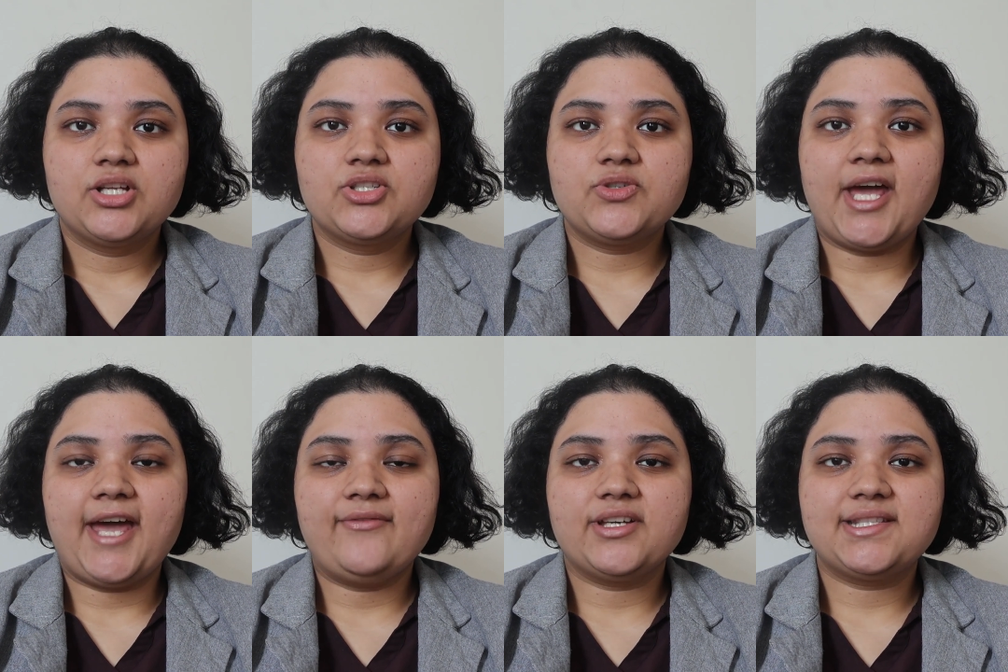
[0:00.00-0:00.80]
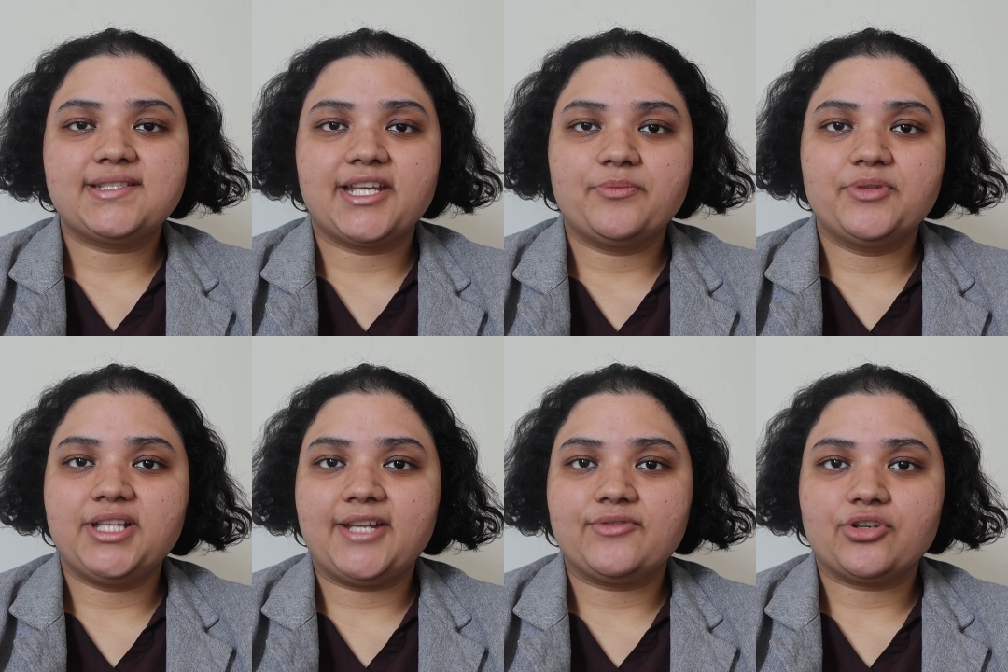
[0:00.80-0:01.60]
to have a stable
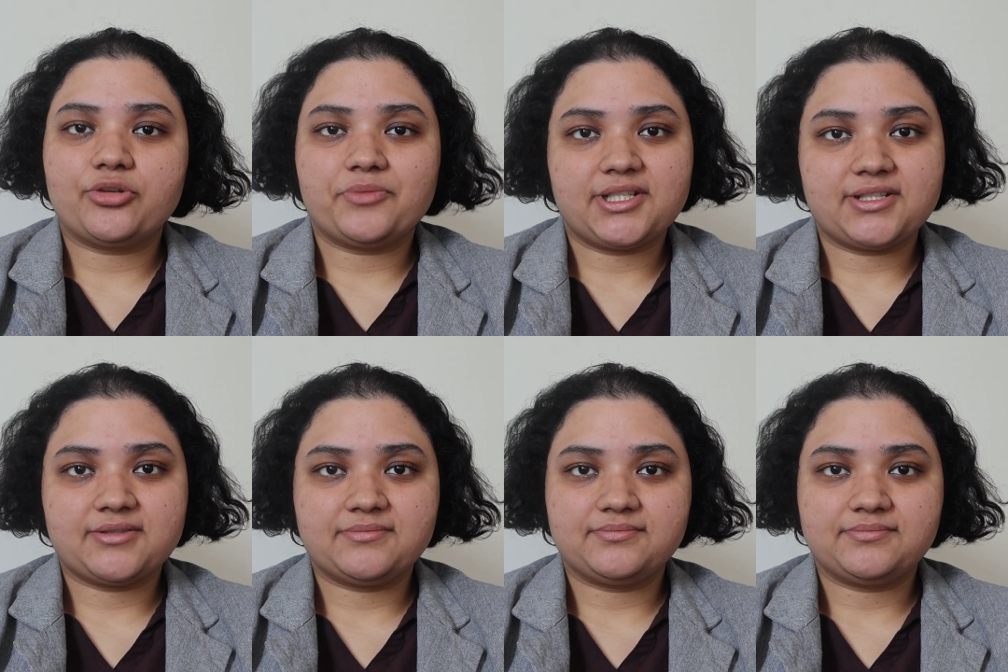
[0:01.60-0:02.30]
environment.